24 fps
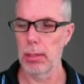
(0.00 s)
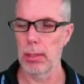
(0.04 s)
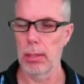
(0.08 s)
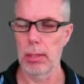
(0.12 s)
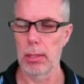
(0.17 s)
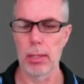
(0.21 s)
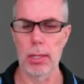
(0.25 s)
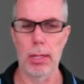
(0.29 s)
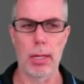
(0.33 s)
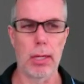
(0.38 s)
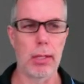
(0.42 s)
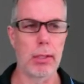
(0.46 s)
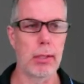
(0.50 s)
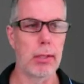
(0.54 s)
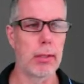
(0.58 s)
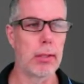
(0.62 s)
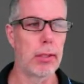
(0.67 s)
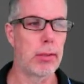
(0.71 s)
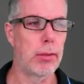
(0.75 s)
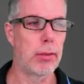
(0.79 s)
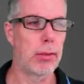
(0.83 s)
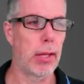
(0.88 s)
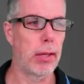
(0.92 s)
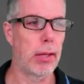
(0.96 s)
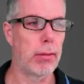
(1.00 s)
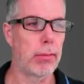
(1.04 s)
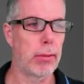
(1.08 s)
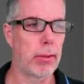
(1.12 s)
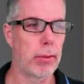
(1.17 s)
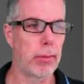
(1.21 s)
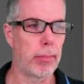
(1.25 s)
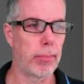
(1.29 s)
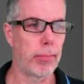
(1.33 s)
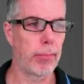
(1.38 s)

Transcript: And it did save it.